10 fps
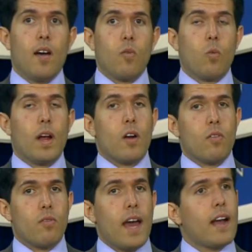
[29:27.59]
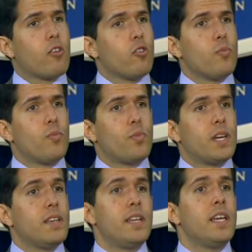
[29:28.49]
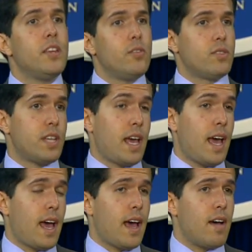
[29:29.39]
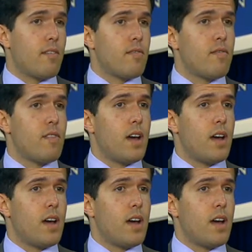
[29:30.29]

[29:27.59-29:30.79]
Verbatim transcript: where that group continues to have